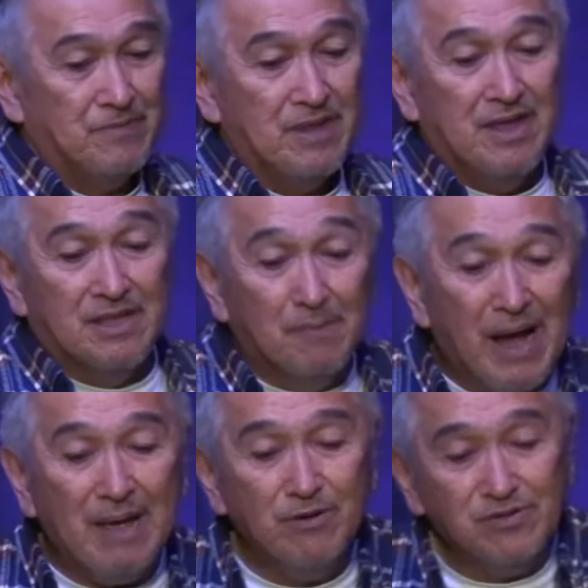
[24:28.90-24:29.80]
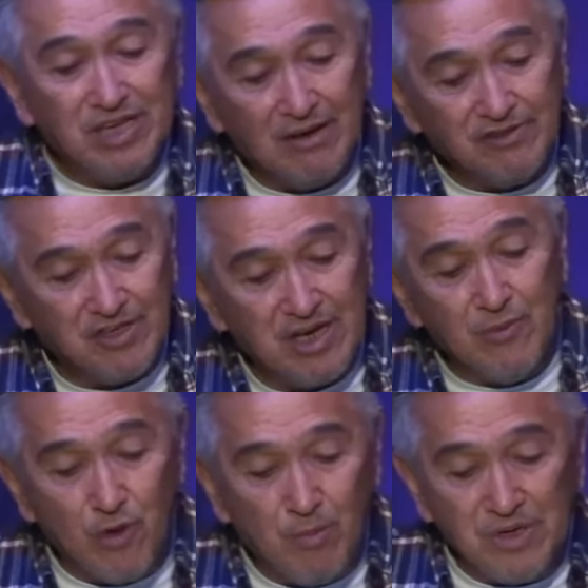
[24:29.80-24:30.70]
The Bible tells us in
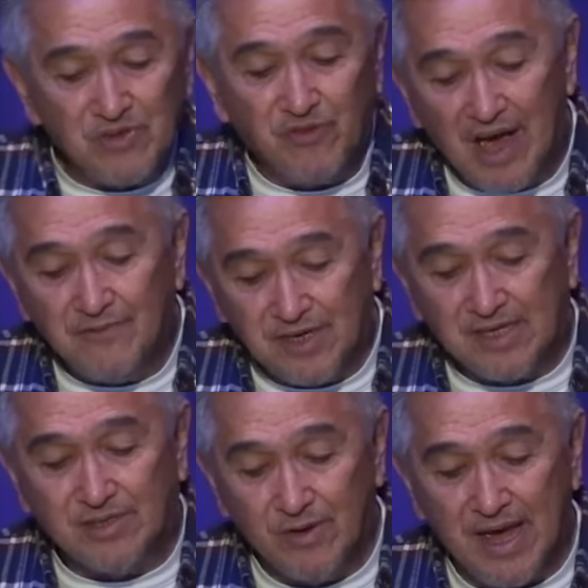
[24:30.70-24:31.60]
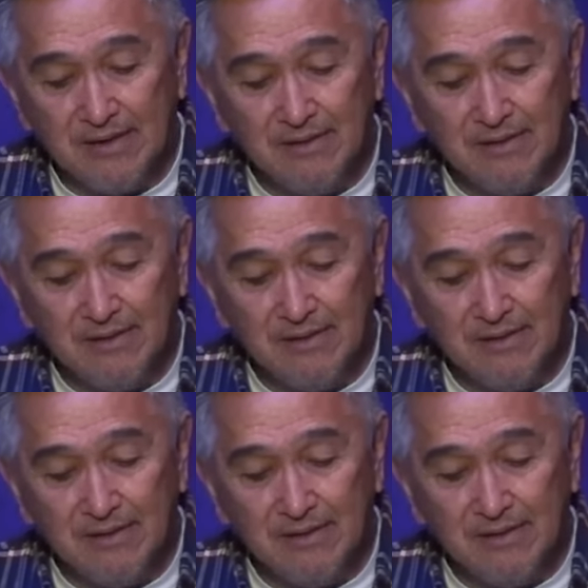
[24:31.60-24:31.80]
Romans 5 6 to 8,